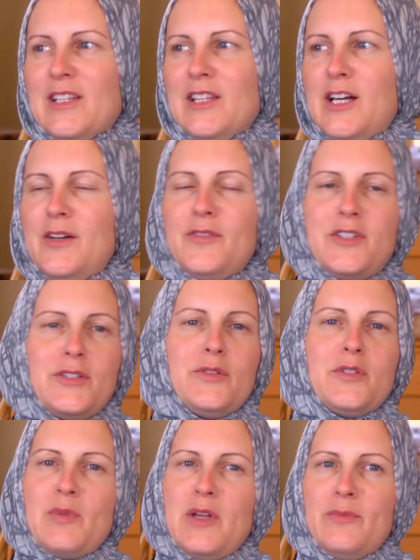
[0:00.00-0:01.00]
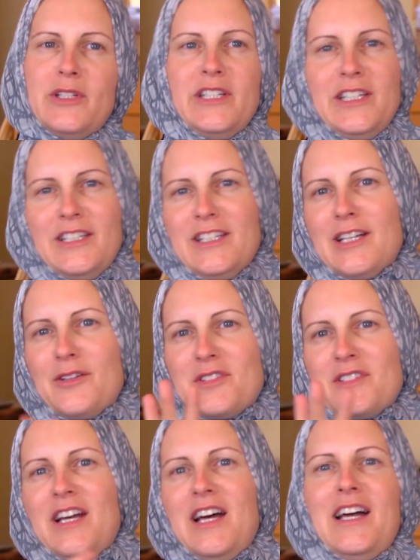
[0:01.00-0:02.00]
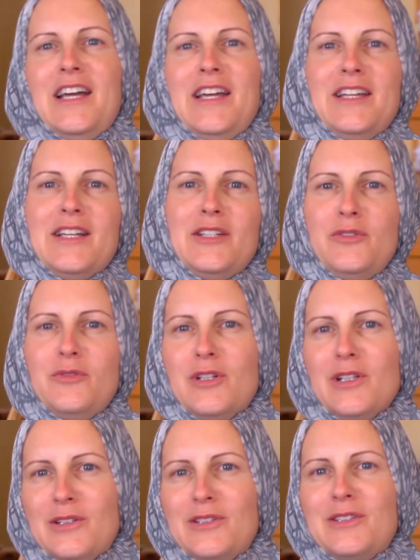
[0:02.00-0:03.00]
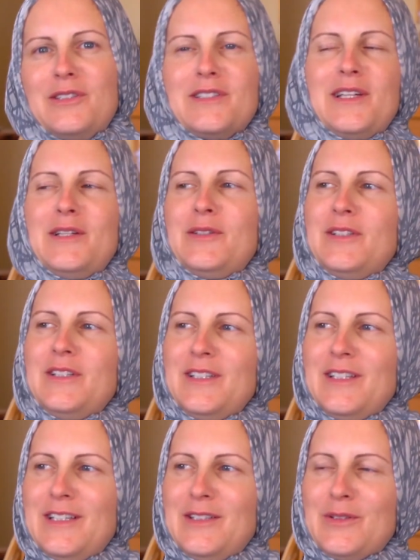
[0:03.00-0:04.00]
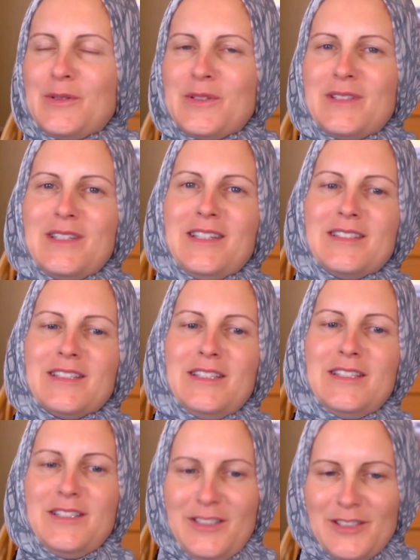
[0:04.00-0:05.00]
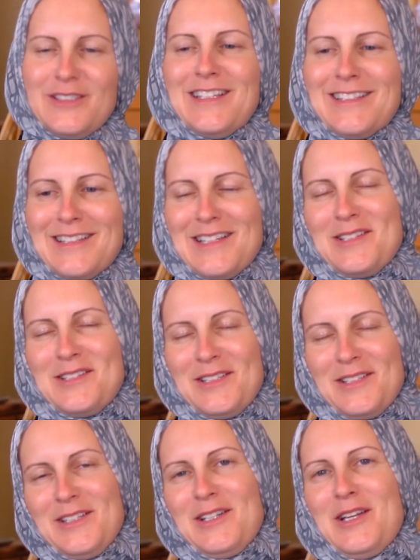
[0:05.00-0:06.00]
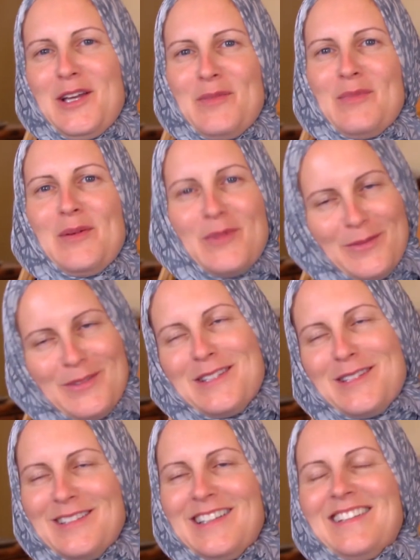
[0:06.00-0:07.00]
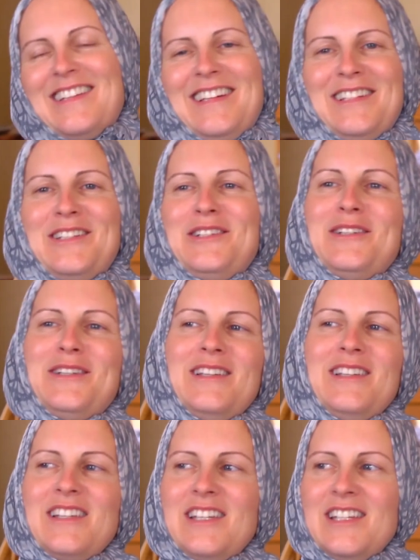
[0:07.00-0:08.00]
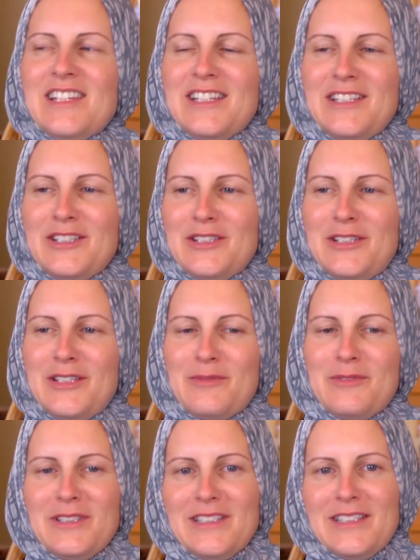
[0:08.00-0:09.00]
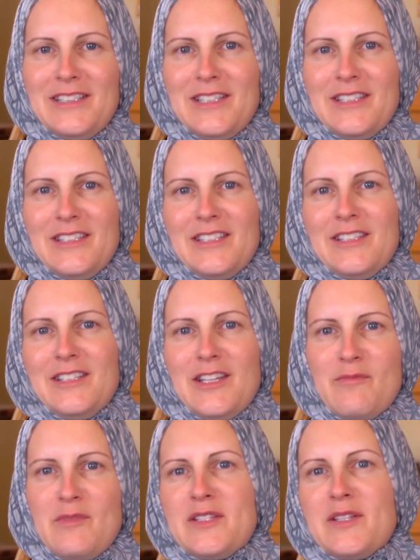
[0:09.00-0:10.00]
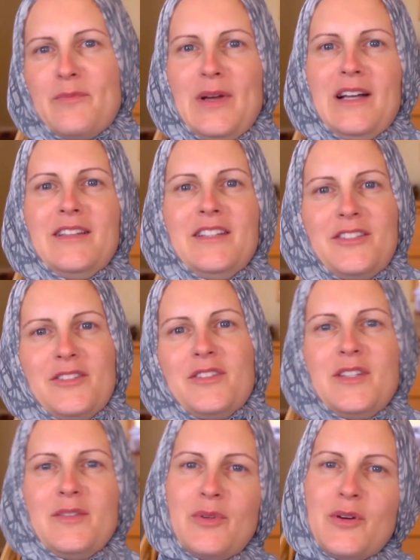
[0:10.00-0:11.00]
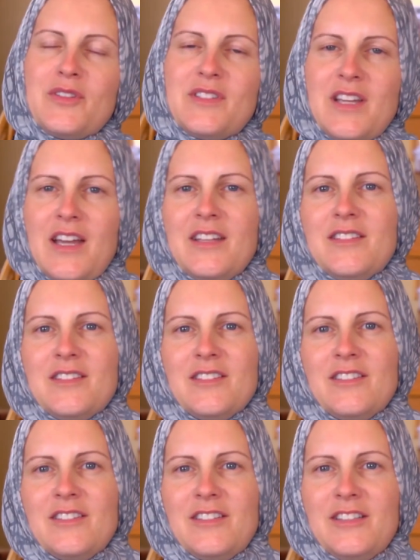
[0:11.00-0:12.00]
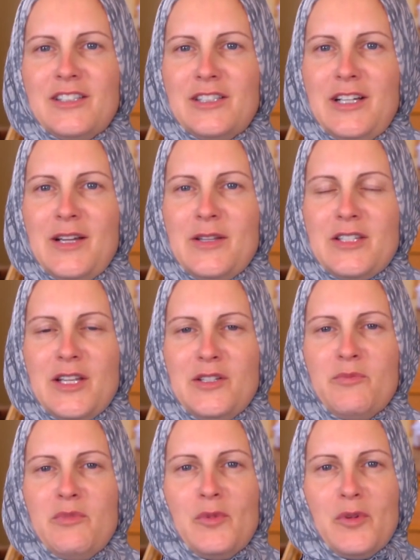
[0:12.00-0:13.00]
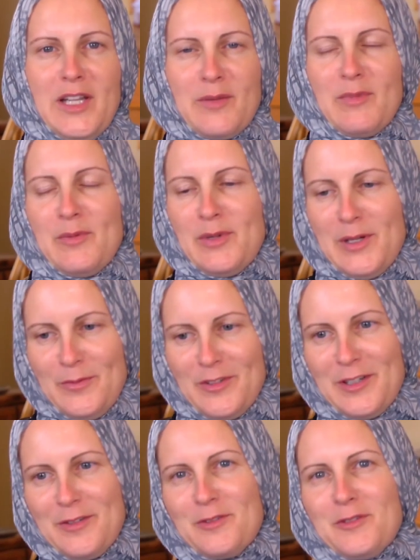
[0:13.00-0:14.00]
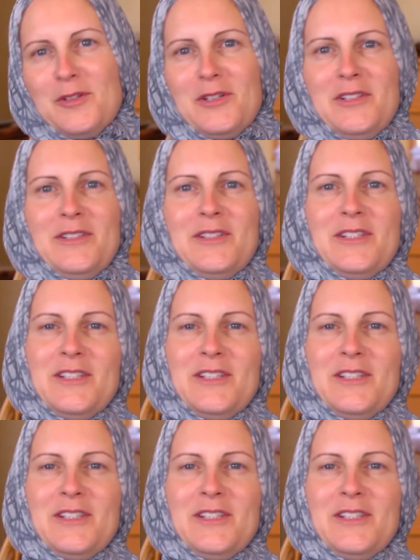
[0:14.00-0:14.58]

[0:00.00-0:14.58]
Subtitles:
loved to spend money eating outside and new clothes and those things. And he's still like that, and my mom is still like that. And alhamdulillah, it gave me some balance to see both sides. I tend to be more like my mom, very frugal,